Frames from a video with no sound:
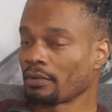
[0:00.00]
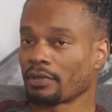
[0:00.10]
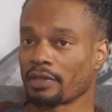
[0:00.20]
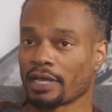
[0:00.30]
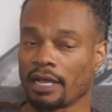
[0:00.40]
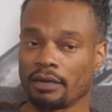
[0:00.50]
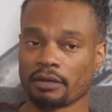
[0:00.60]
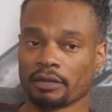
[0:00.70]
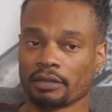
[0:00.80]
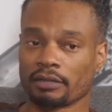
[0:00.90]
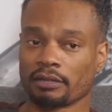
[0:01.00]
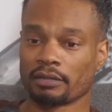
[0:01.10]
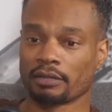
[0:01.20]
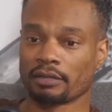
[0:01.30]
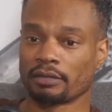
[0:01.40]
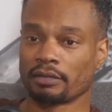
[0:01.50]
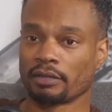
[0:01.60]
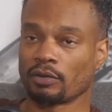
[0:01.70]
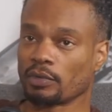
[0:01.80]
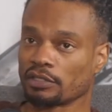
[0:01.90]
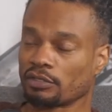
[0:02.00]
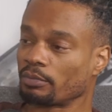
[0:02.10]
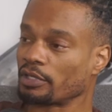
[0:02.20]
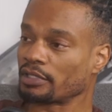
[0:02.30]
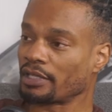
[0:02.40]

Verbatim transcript: that it wasn't so much